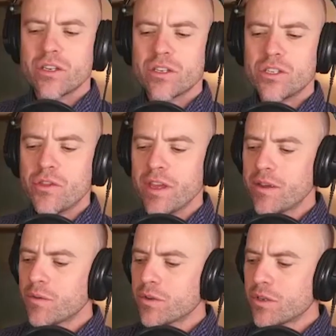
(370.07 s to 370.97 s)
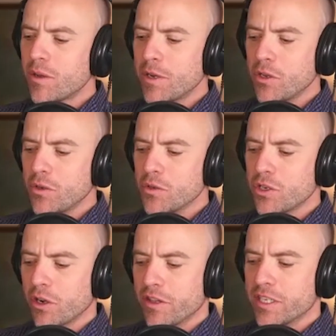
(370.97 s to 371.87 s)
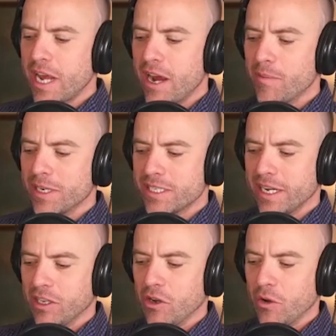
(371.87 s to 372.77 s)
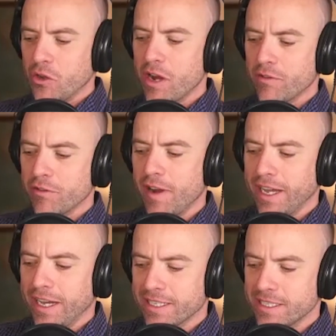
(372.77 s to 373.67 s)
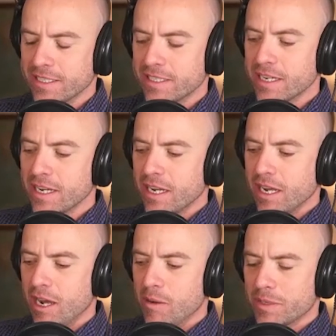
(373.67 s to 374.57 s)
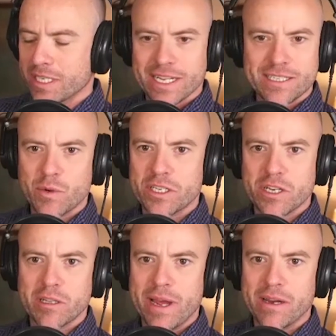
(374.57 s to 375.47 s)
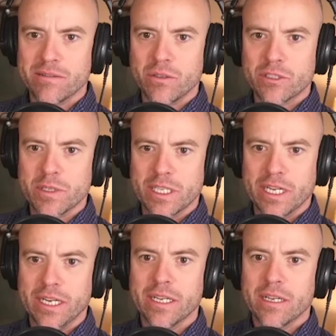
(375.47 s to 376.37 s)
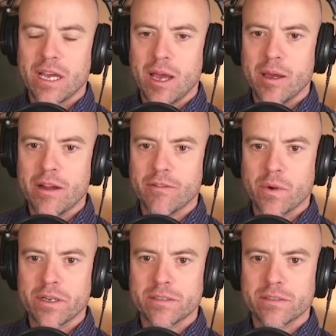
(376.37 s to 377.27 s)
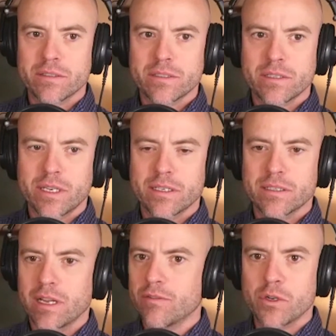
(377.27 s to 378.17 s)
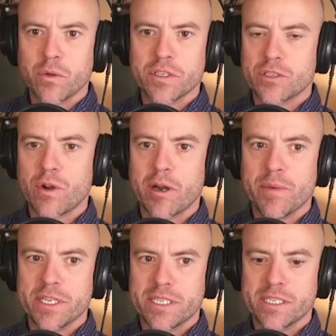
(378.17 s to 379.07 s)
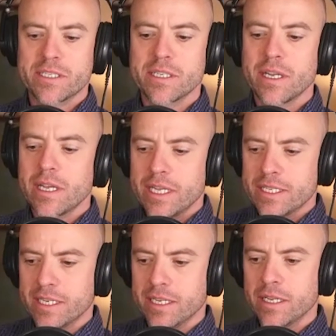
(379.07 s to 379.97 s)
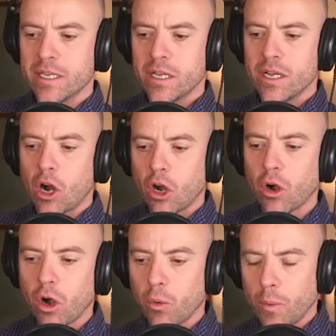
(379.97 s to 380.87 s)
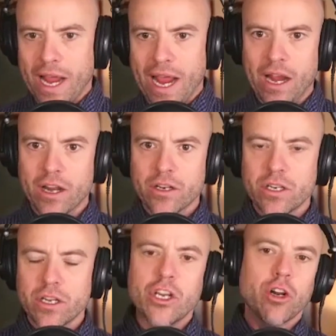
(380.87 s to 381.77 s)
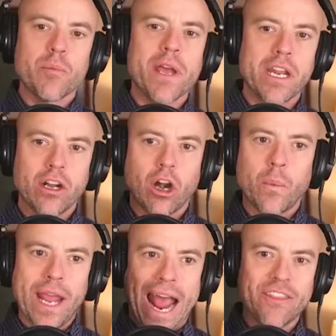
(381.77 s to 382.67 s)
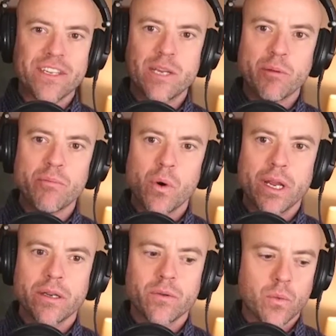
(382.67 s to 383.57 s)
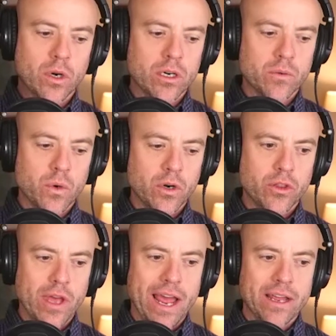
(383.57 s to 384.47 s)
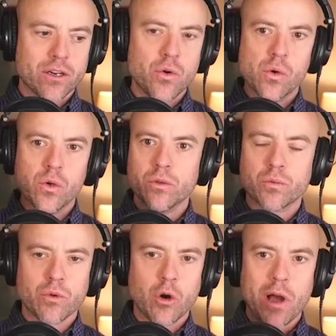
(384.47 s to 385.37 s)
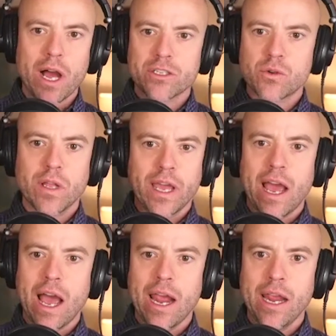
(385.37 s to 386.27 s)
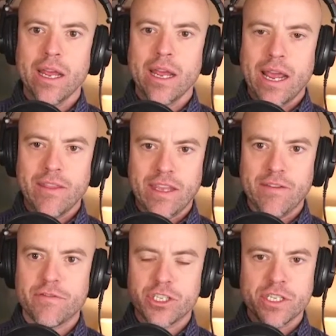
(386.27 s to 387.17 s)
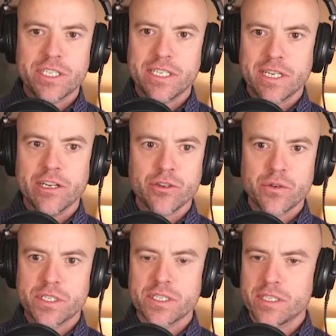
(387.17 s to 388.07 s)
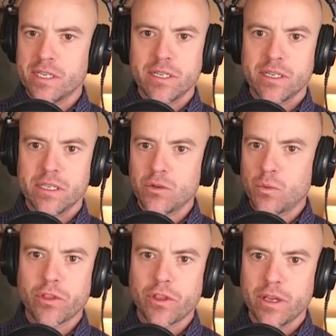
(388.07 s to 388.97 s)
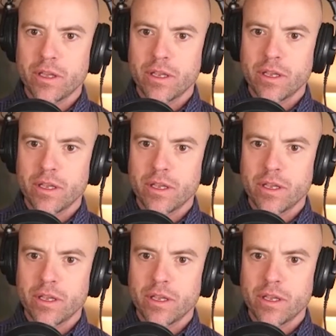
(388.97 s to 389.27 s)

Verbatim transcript: Do you think? I mean, you, you started this out by saying you know you cover finances because um, mm-hmm. that's what it's all about ultimately. Uh, everyone, everyone doing this is running a business. Is it? Are, are, are we? In your opinion, are we at the tipping point where where that cool robots, cool AI, and the efficiencies it introduces is it is it worth it?